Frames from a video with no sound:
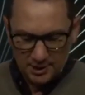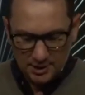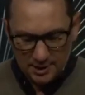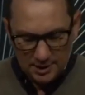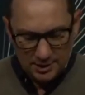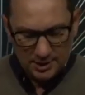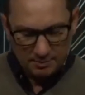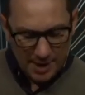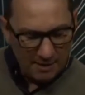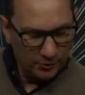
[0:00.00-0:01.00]
Uh, and
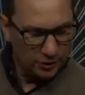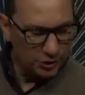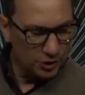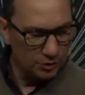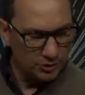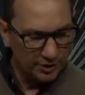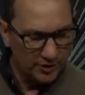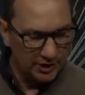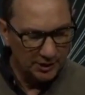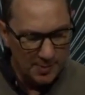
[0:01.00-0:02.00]
baffled the Jews
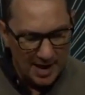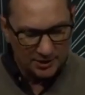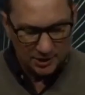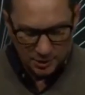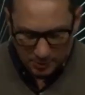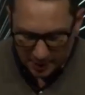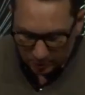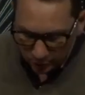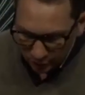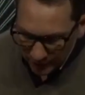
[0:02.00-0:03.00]
living in Damascus by
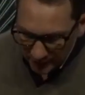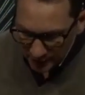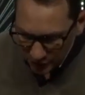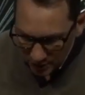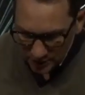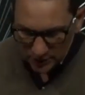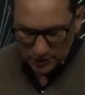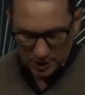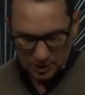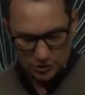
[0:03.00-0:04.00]
proving that
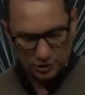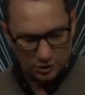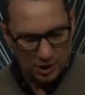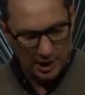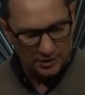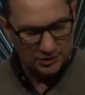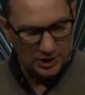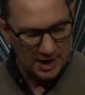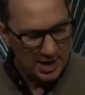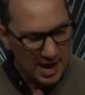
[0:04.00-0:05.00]
Jesus is the
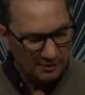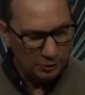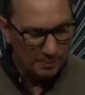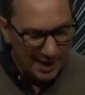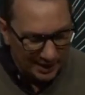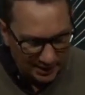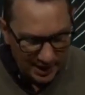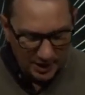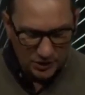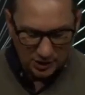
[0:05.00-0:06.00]
Christ. After many
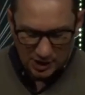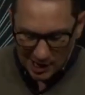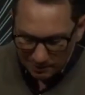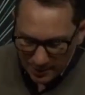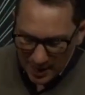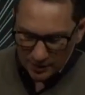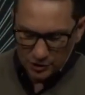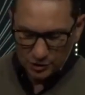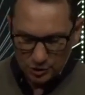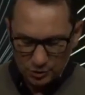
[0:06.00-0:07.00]
days had gone by,
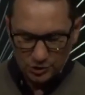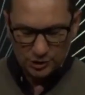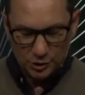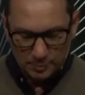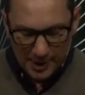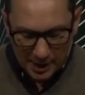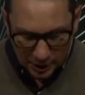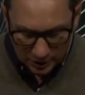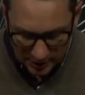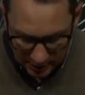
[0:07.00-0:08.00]
the Jews
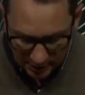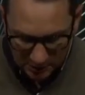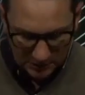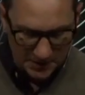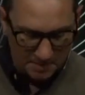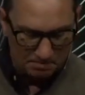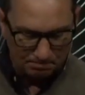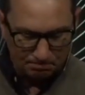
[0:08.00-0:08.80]
conspired to kill him.